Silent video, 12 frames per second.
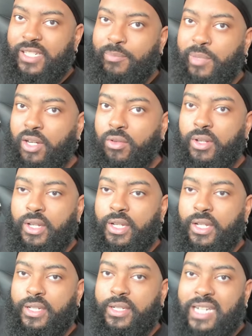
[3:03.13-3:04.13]
belt,
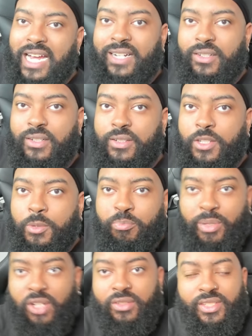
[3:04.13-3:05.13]
not the
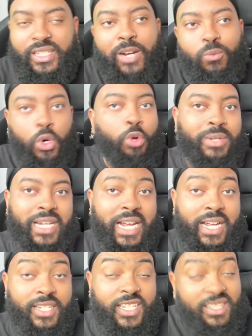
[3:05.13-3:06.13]
belts that Roman
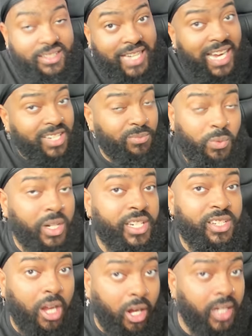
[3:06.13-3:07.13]
has, because that's what
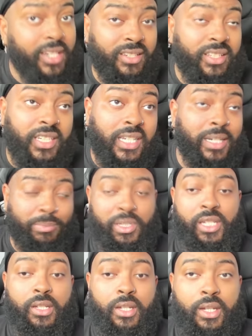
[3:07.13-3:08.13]
it's honestly going to
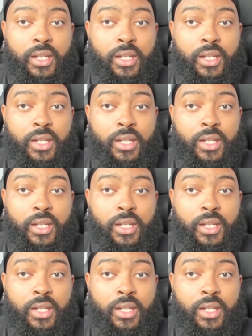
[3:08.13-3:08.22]
be.